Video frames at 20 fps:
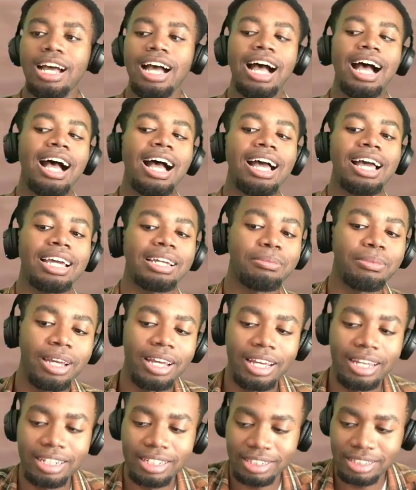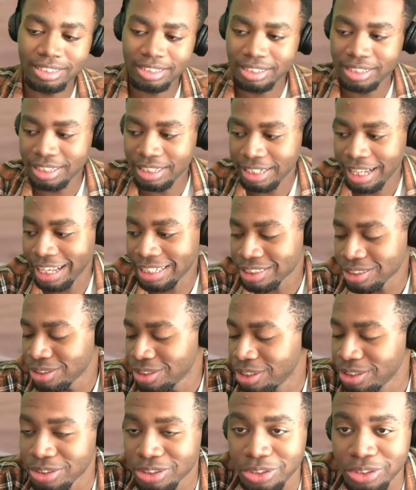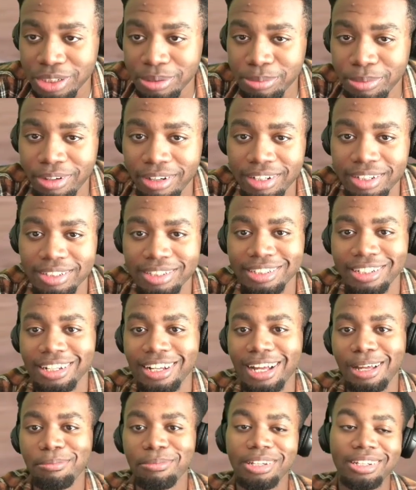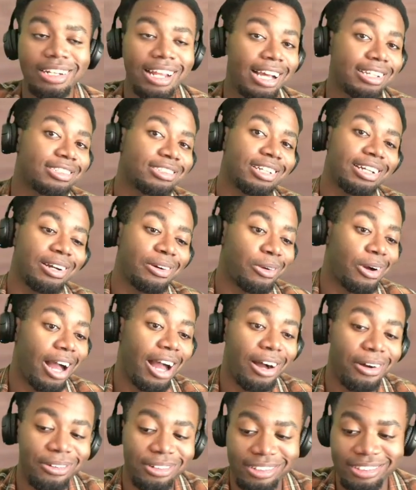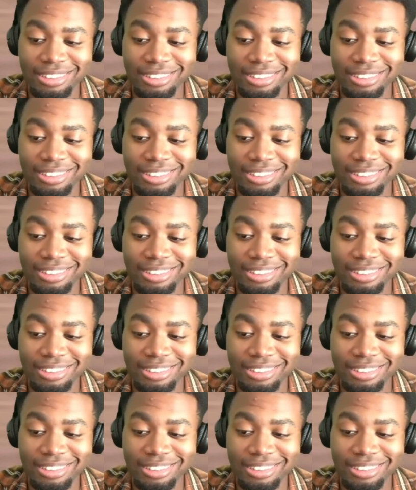All right, man. That's gonna do it, bro. You know what I mean? That's wow.